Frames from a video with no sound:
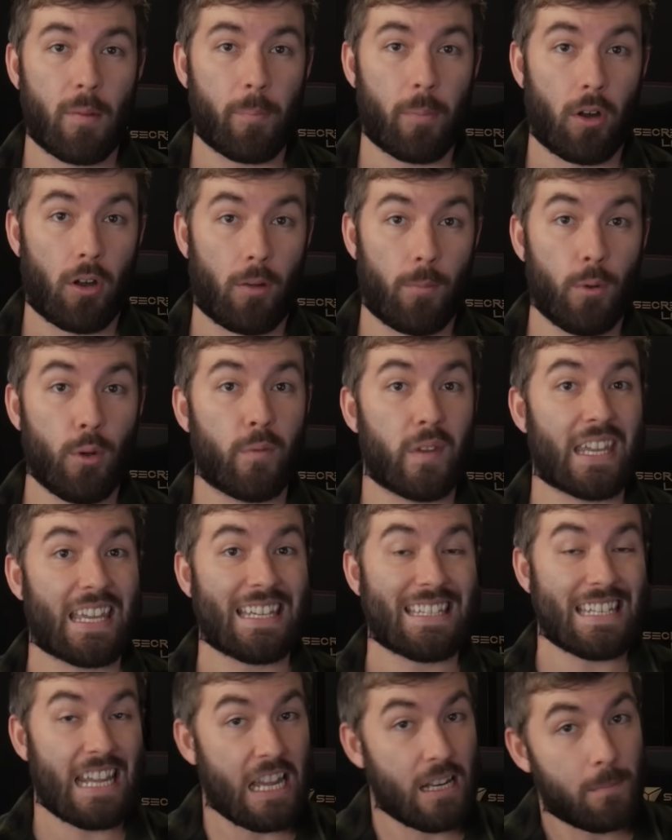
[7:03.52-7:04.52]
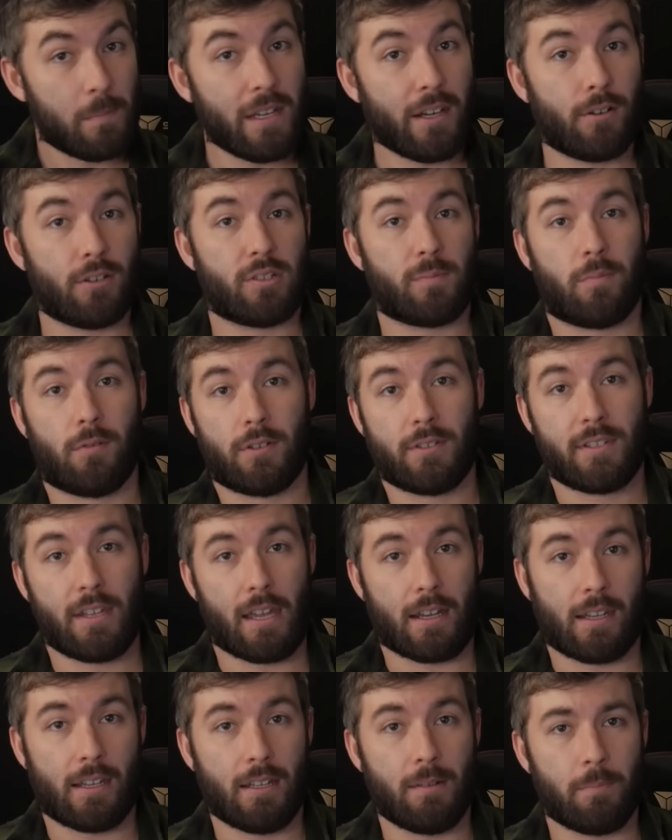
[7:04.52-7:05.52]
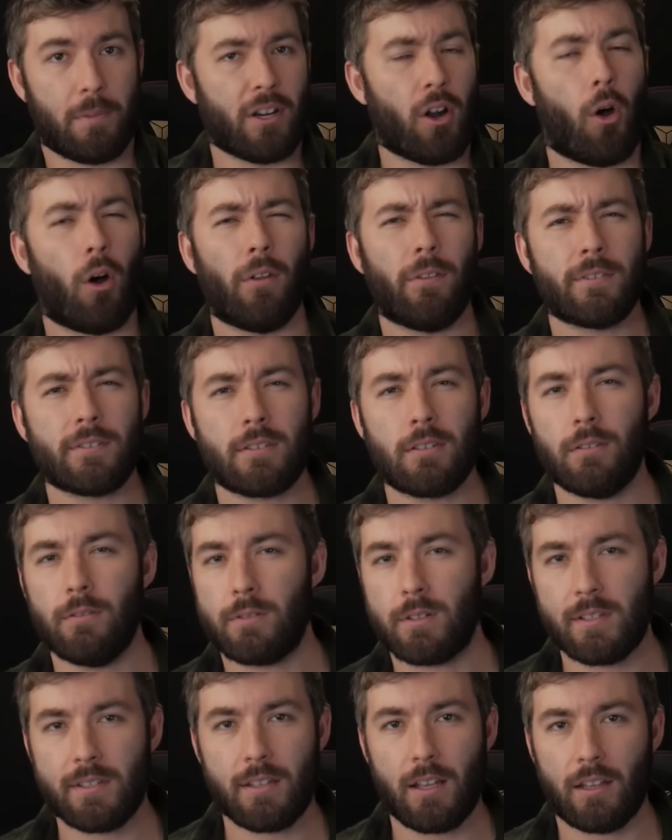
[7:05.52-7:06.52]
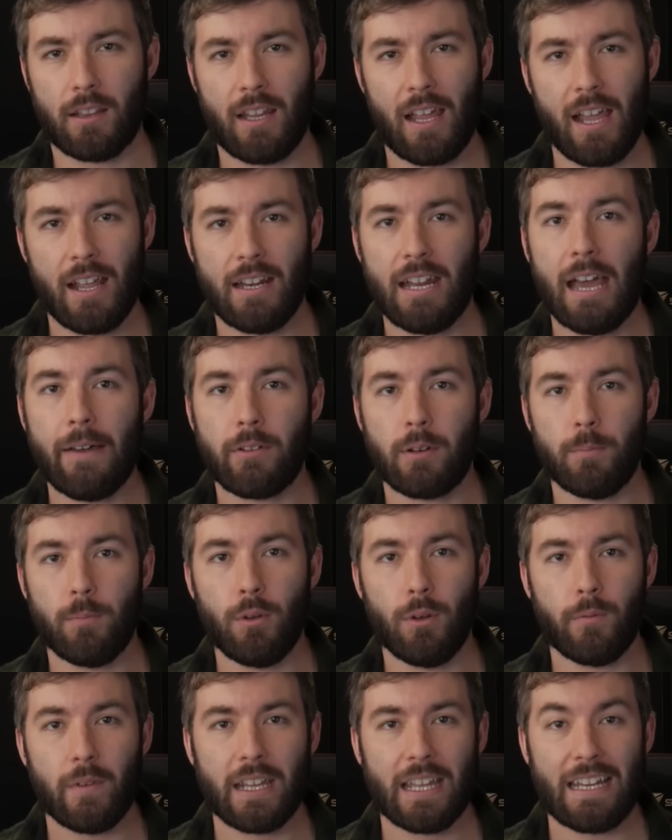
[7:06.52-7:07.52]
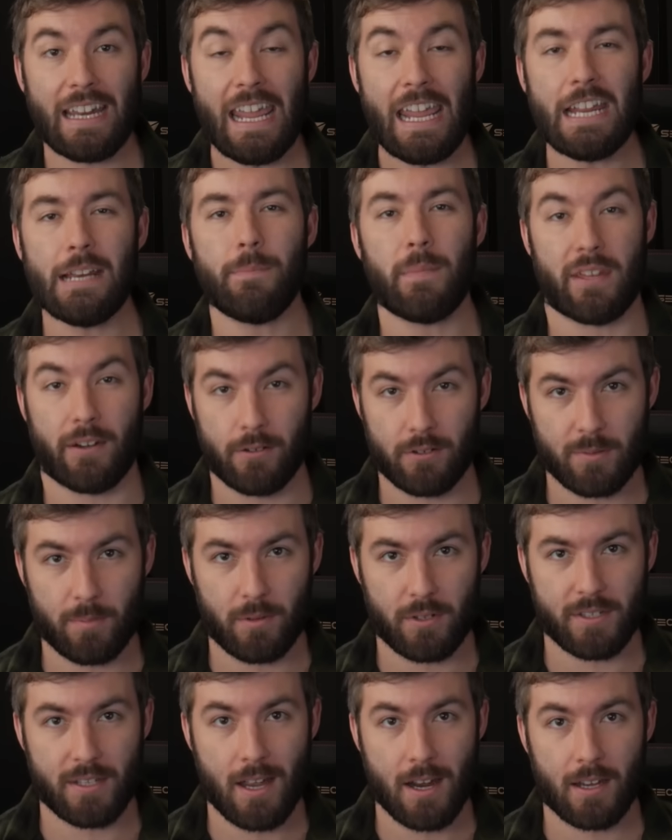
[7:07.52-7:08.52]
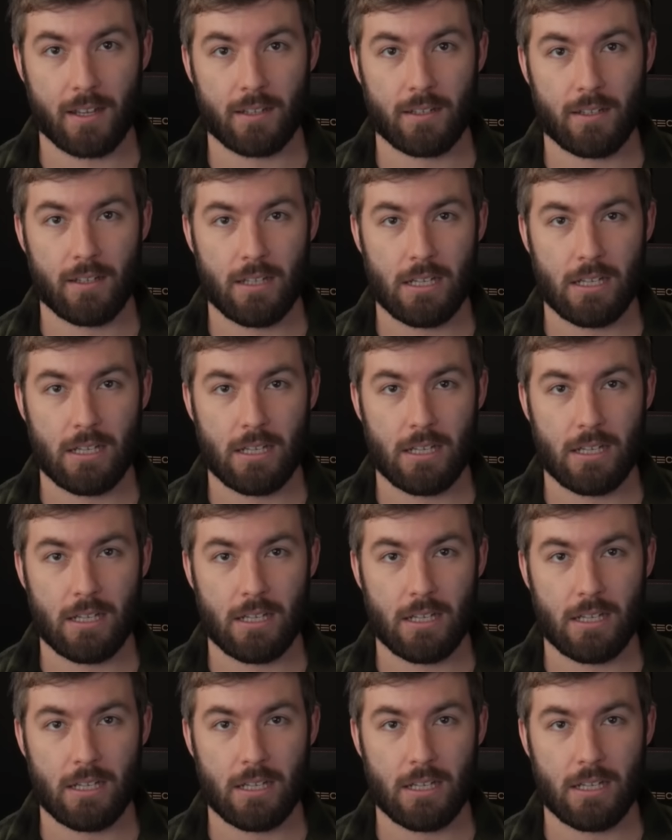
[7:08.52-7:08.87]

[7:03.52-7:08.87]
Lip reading: the ball moving at 10 meters per second, but all the solutions online have it moving at 8 meters per second.